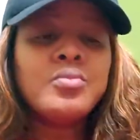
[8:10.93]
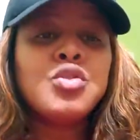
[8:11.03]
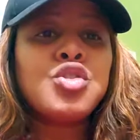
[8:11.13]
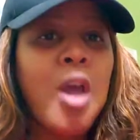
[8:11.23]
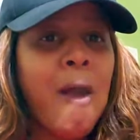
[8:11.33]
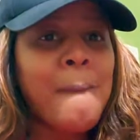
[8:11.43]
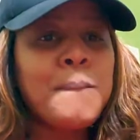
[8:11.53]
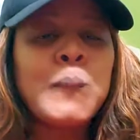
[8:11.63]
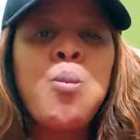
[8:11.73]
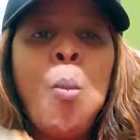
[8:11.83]

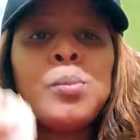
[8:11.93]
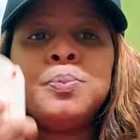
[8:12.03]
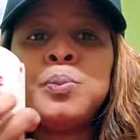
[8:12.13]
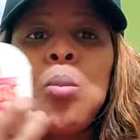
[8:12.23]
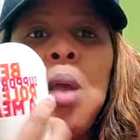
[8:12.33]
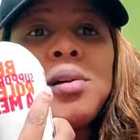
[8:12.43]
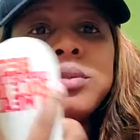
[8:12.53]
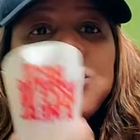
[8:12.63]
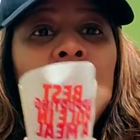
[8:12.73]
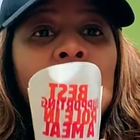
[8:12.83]
So
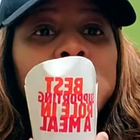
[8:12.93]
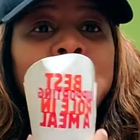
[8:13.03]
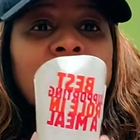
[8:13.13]
that is my